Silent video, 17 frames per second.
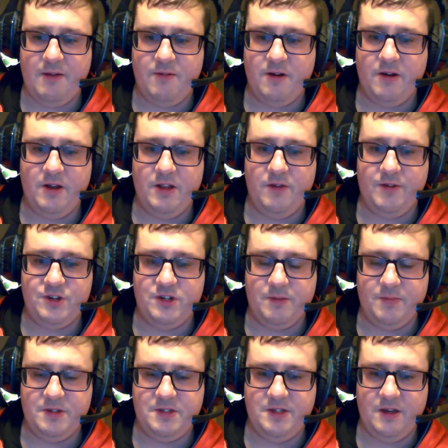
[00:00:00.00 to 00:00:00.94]
where it only reached
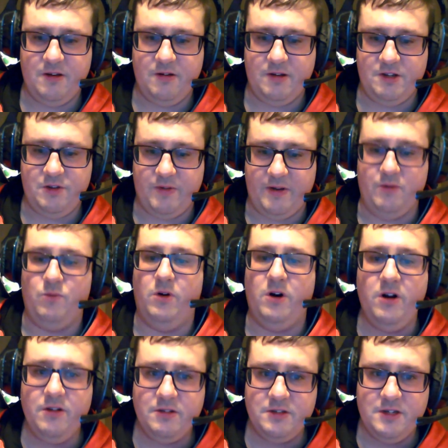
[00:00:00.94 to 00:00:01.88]
number two. And she went,
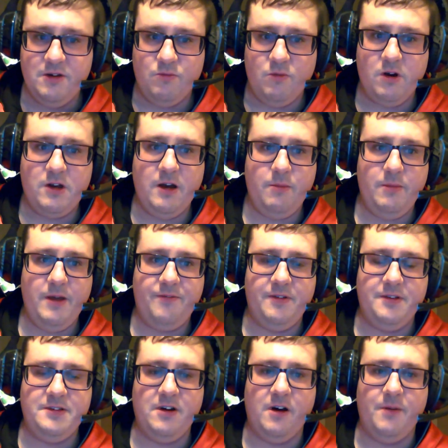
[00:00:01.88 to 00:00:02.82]
"What? What cut me off
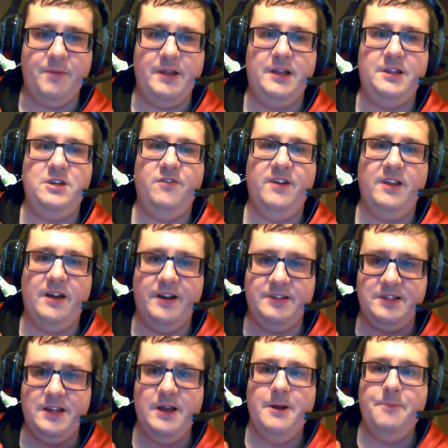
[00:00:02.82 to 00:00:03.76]
the top?" And then she
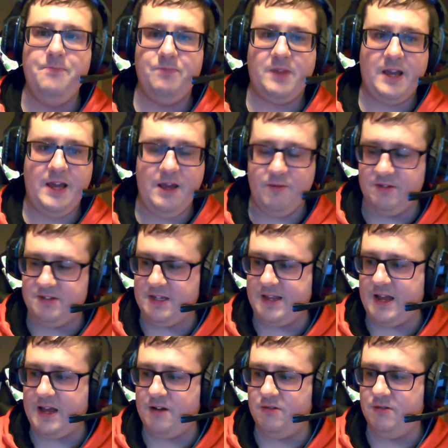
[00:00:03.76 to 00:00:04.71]
realised it was a
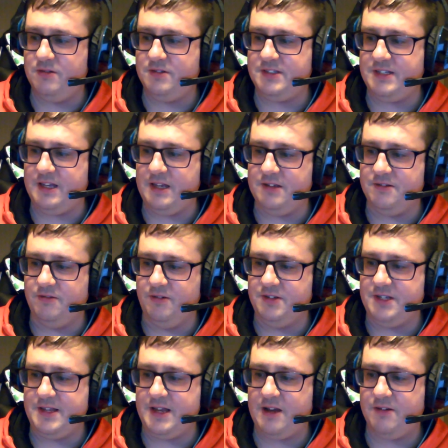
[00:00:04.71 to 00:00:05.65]
Now.
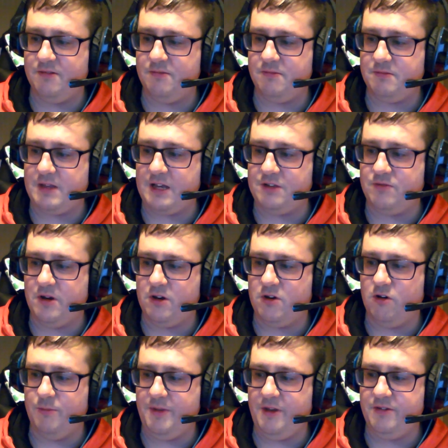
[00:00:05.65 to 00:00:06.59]
That's what I
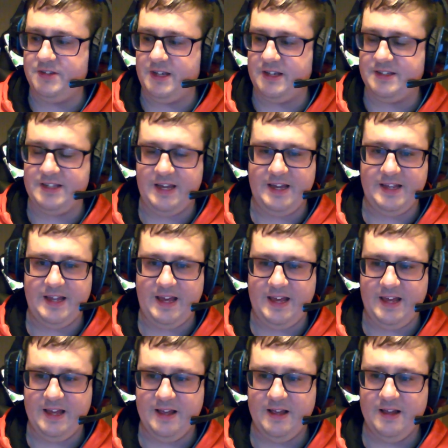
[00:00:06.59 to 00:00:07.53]
call music
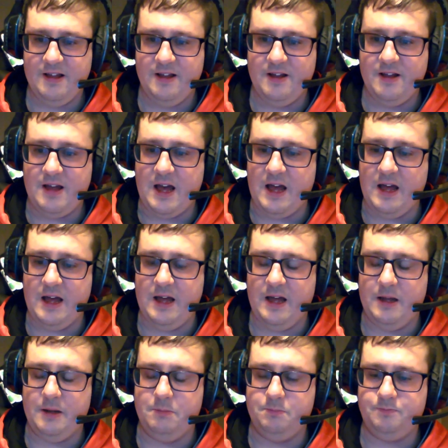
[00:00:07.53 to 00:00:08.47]
CD.
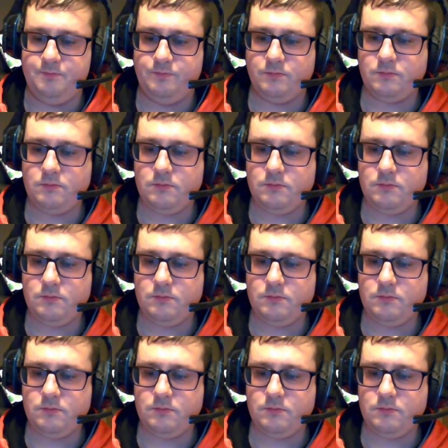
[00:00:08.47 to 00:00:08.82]
Um,